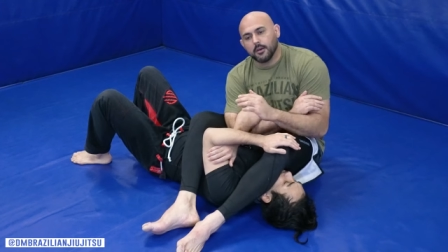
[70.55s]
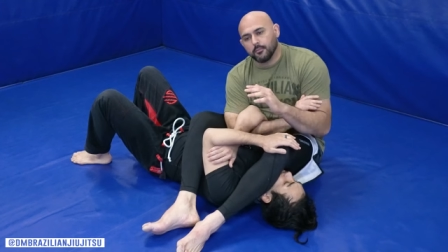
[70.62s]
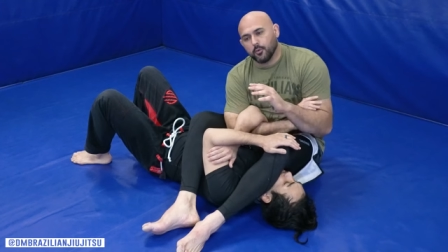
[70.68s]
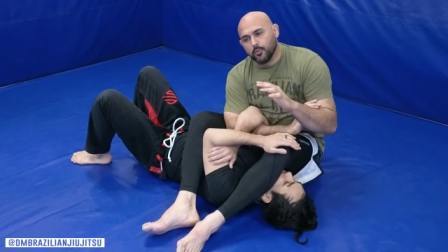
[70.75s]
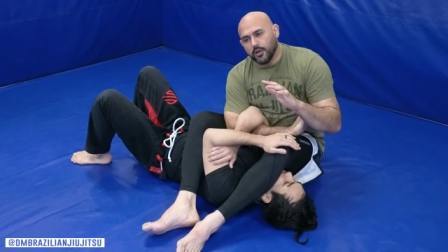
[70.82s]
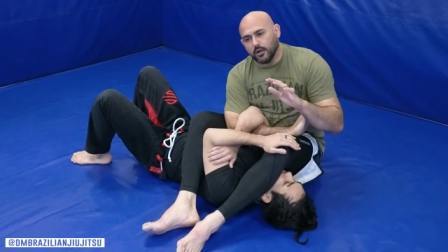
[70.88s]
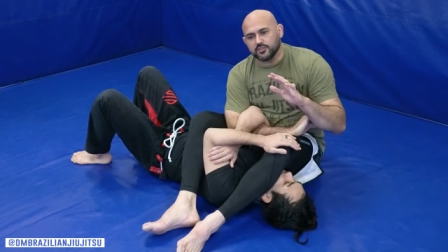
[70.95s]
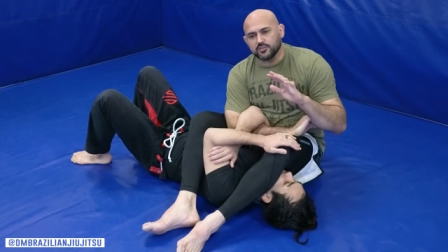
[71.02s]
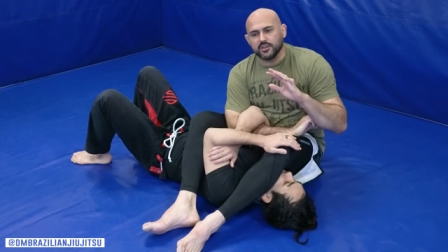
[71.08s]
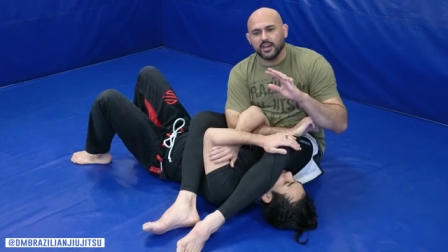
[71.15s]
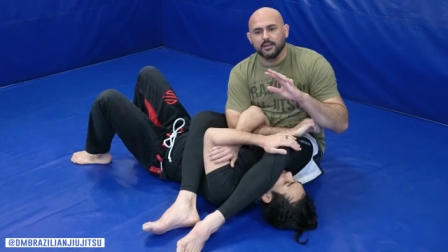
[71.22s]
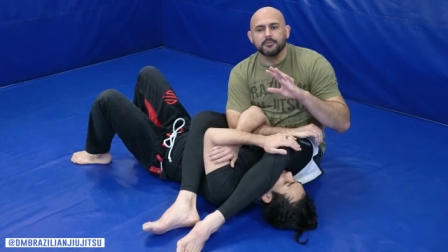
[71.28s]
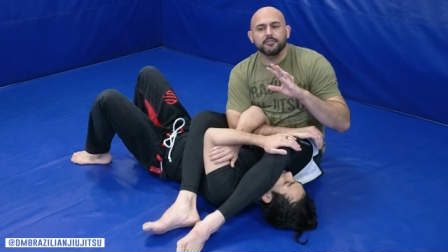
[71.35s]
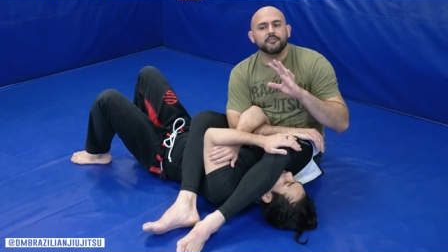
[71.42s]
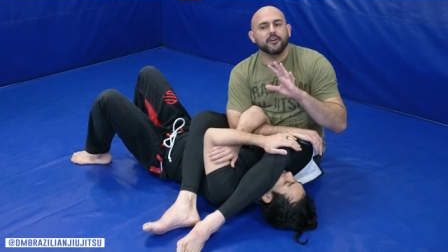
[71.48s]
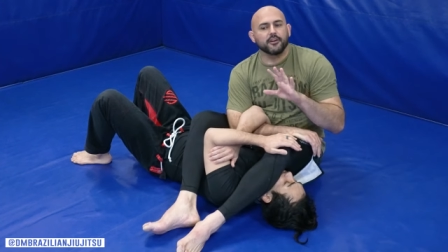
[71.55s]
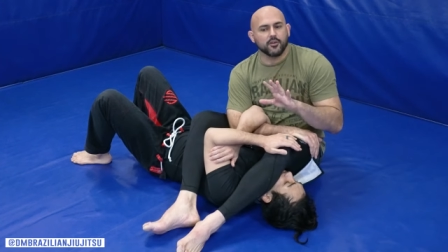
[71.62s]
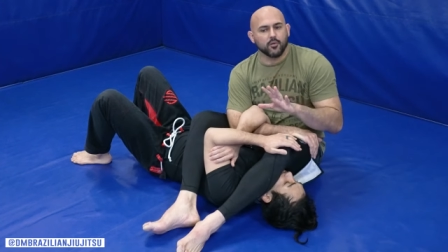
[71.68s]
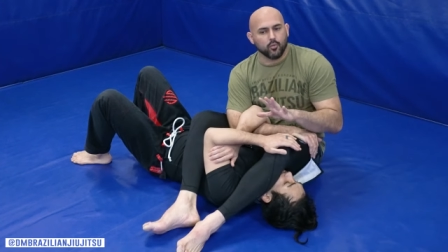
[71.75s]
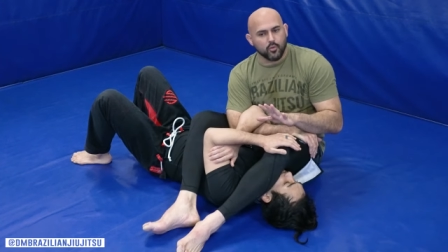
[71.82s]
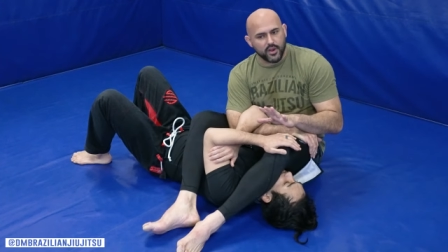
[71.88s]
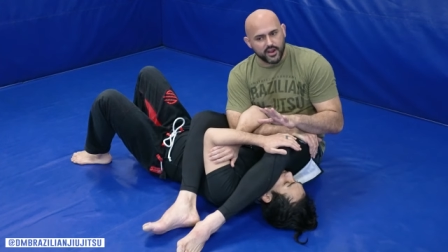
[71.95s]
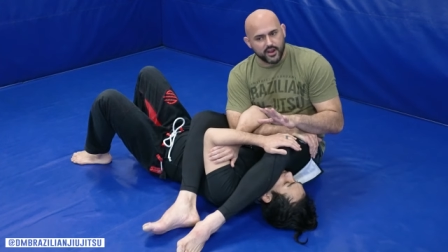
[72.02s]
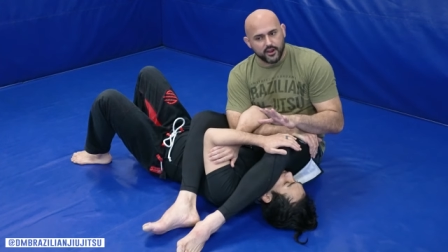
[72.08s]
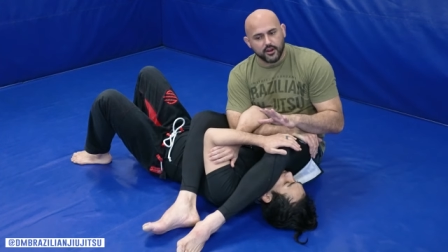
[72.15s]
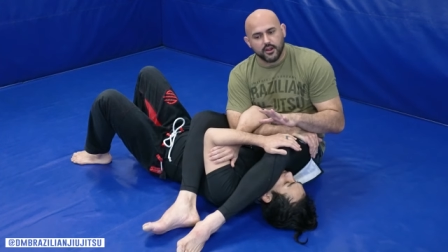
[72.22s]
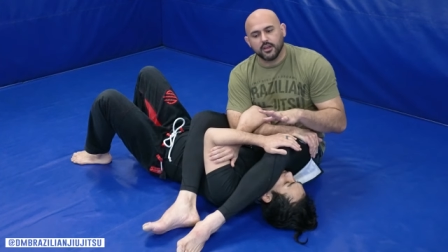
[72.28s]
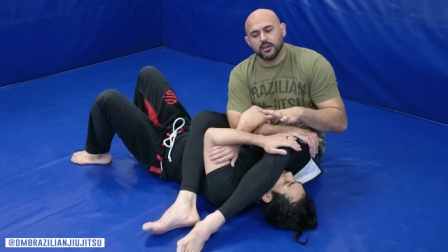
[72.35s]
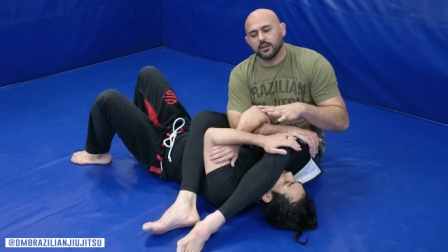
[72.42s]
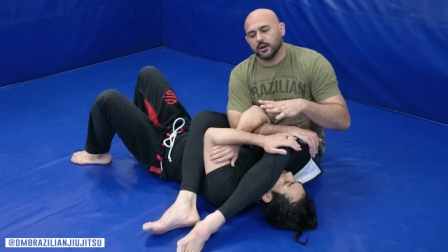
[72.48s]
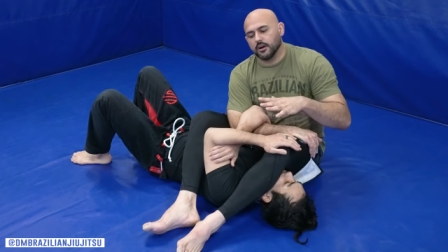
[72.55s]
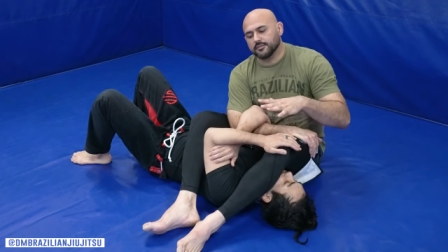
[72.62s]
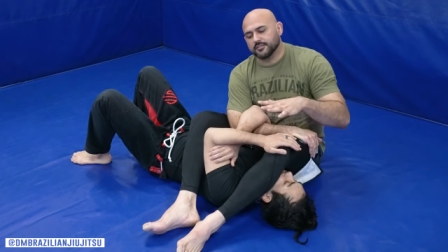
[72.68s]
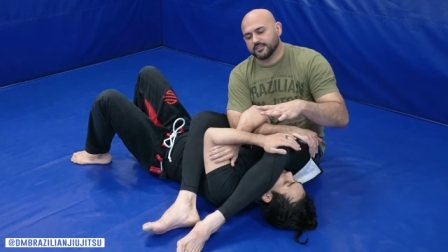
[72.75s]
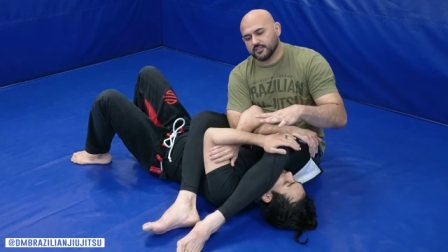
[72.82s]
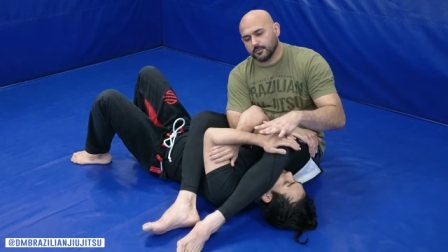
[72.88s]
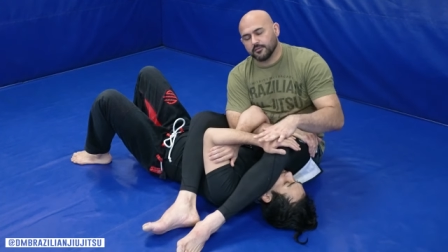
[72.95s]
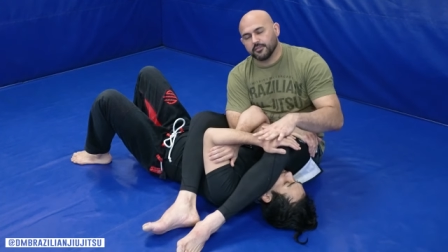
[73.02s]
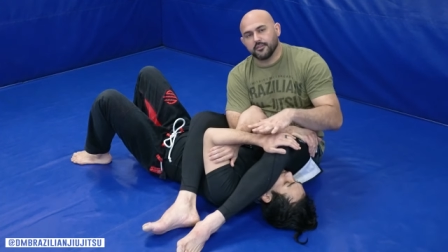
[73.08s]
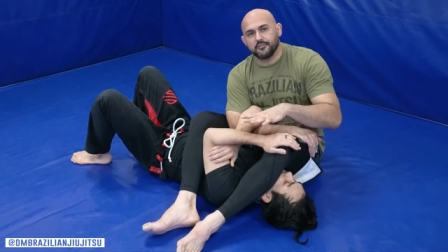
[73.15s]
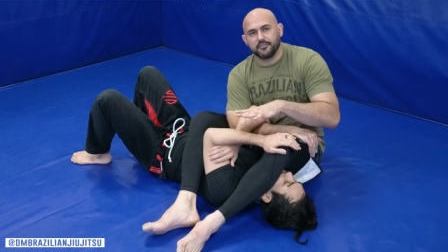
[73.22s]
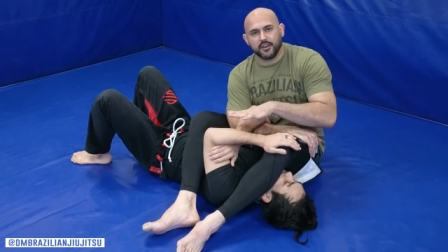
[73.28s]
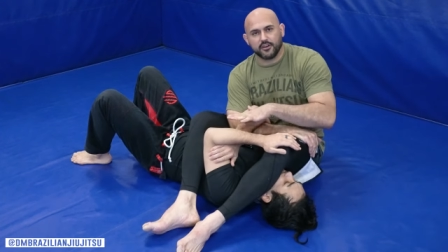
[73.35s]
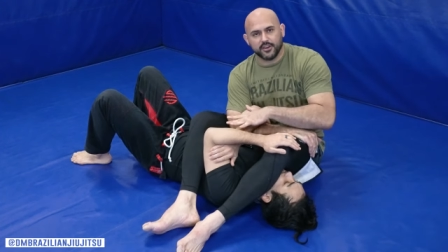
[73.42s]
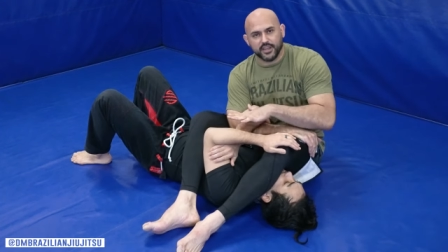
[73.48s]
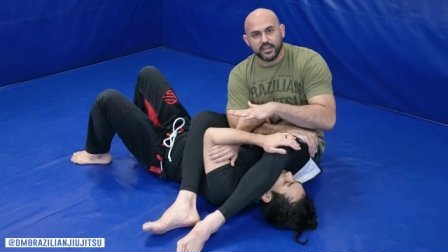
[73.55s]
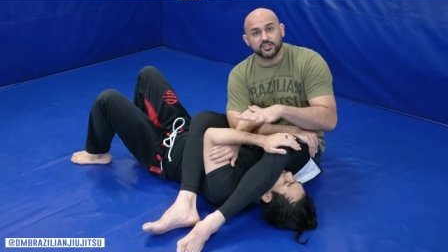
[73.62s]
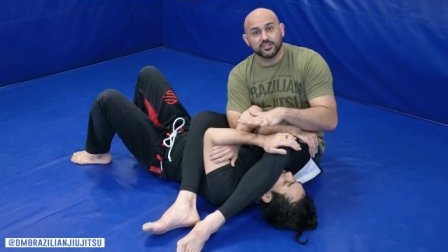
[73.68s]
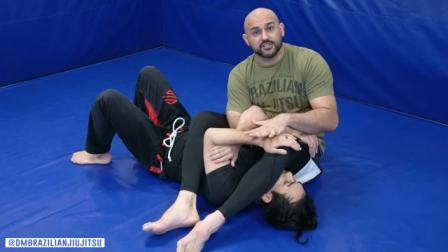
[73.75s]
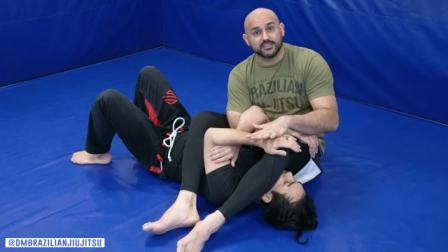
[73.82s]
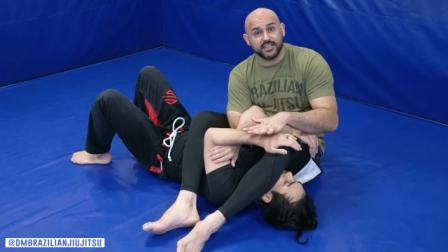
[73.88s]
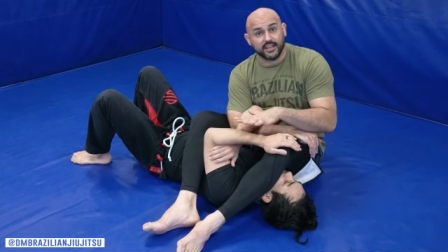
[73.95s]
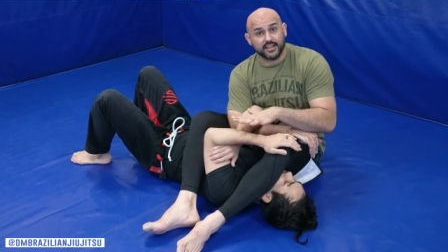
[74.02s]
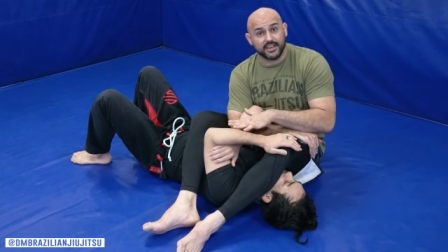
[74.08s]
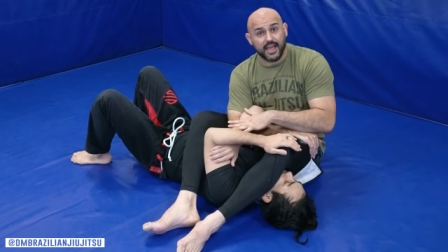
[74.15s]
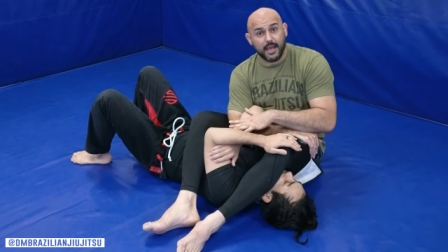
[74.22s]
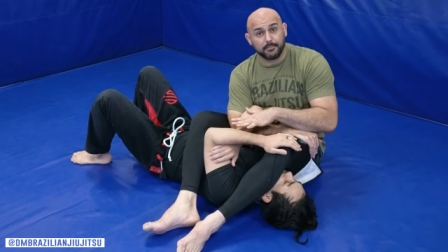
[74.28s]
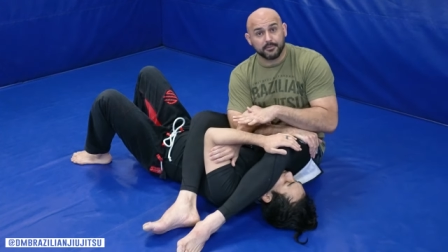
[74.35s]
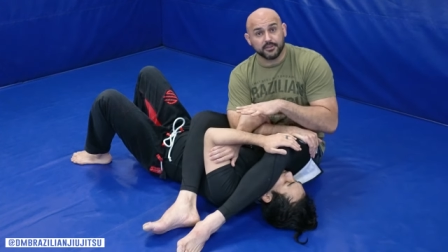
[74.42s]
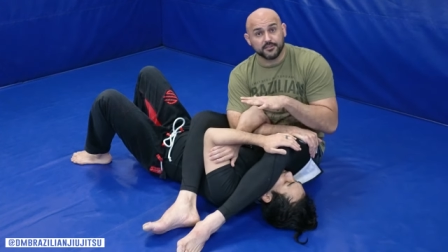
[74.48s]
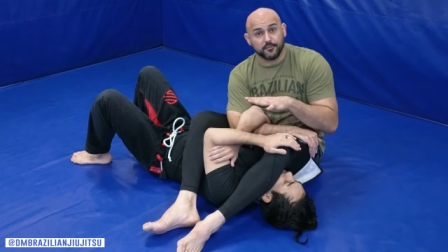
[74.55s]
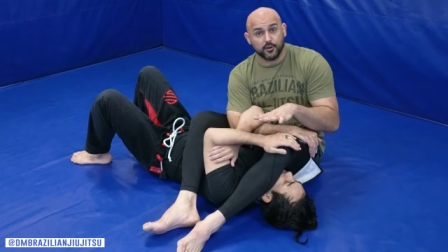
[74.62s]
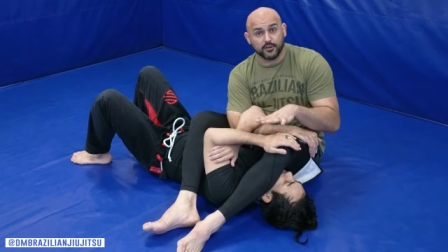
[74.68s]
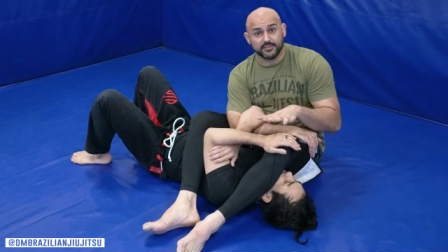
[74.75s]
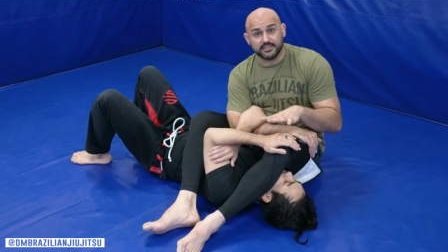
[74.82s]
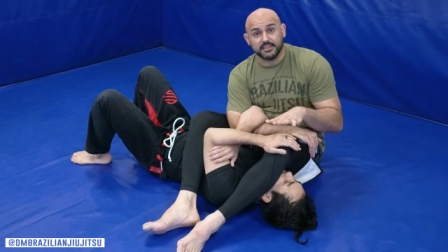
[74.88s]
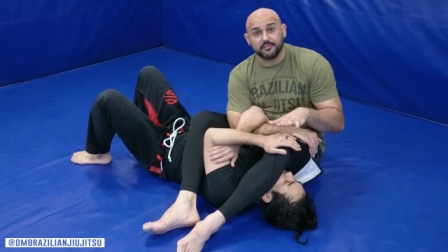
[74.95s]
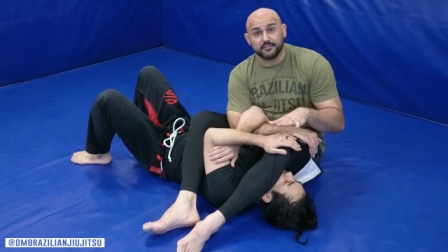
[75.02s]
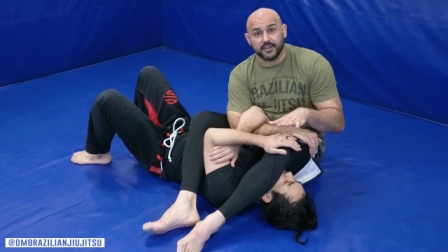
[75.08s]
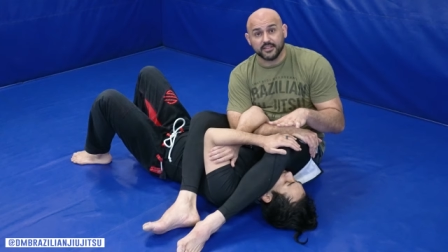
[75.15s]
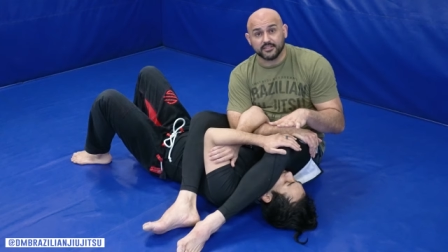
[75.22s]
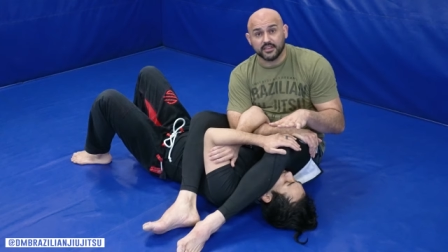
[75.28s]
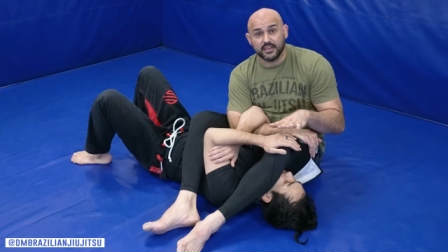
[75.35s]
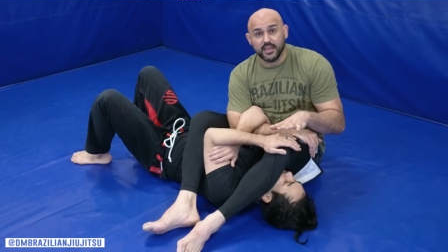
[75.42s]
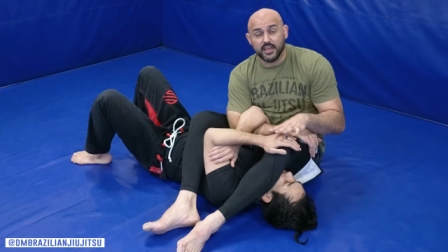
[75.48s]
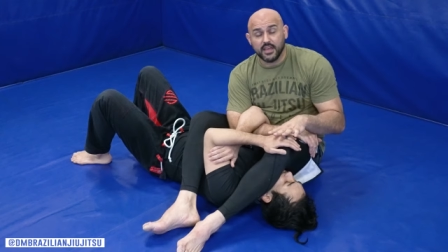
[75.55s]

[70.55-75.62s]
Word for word: but we also gotta be very aware of some of the variations that can happen as far as defense.